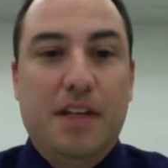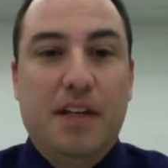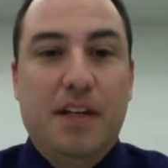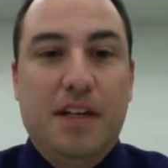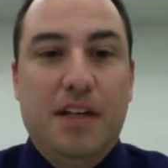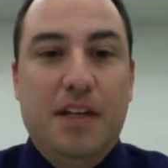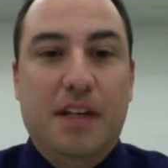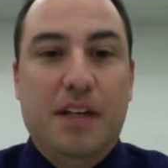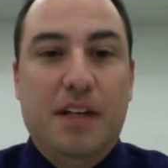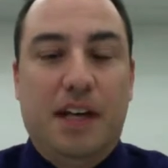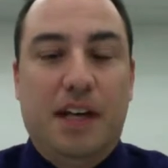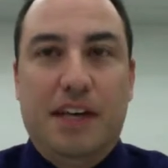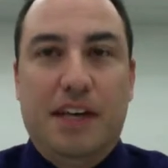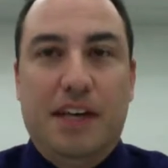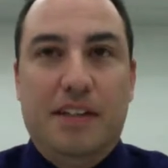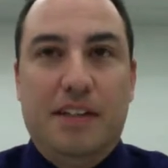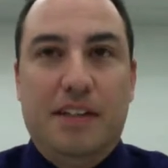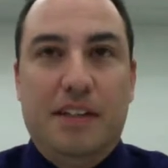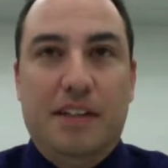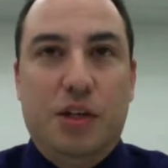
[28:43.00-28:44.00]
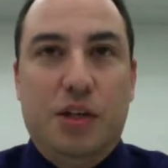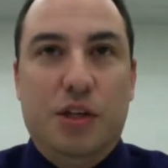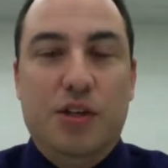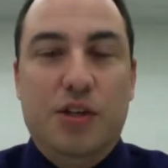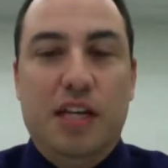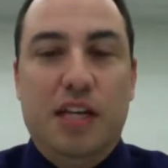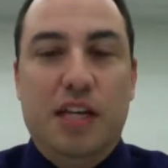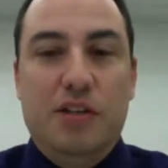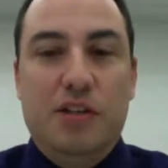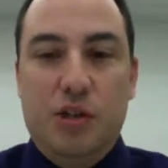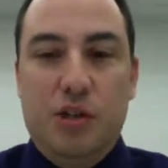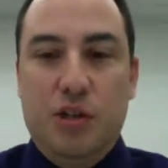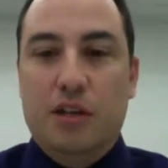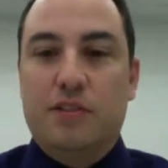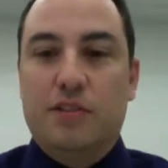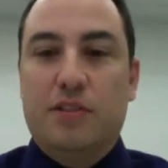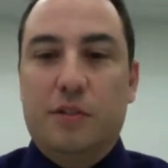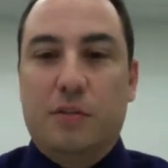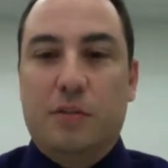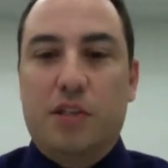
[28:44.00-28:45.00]
And you need just
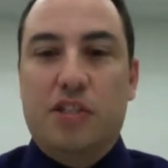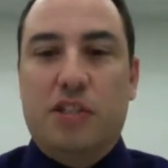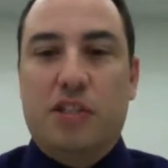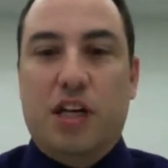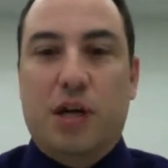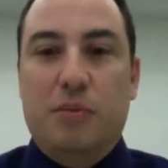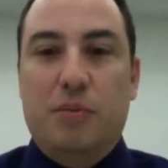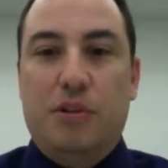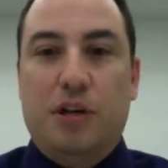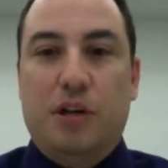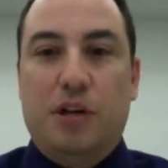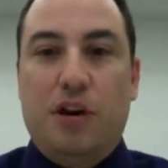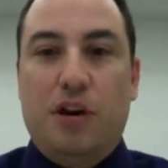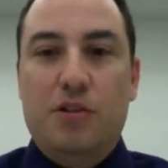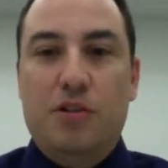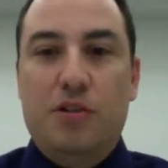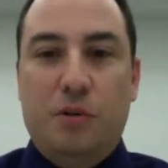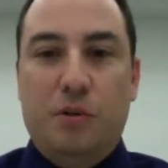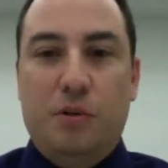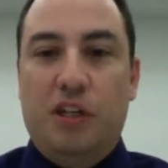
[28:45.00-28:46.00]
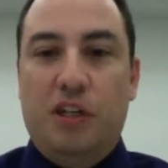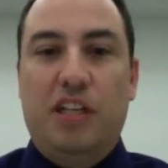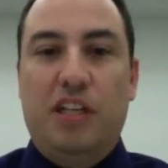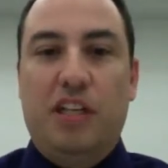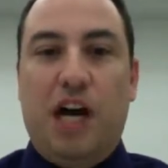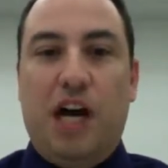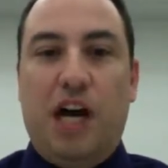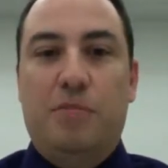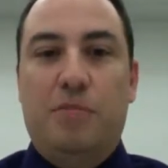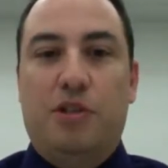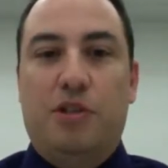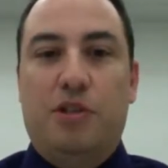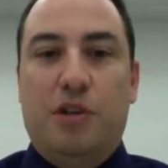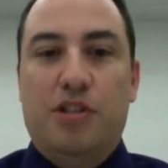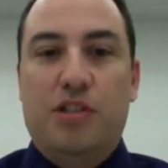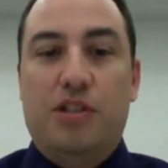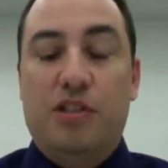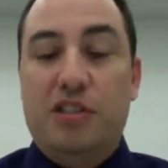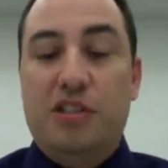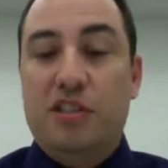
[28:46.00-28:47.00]
as much time with the cars pulling in the opposite
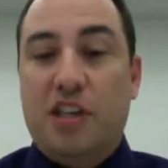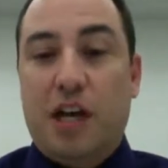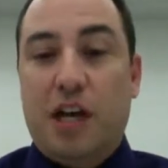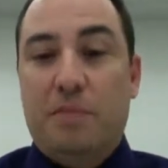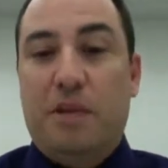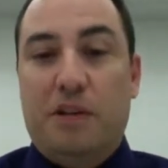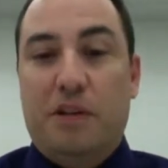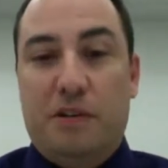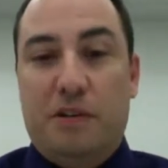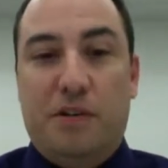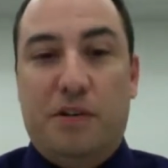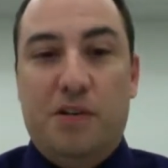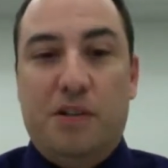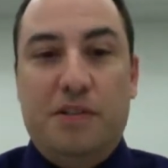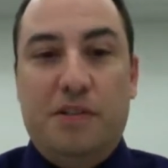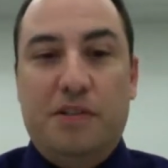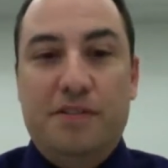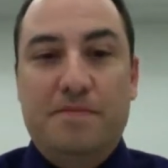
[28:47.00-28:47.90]
direction to stop that inertia.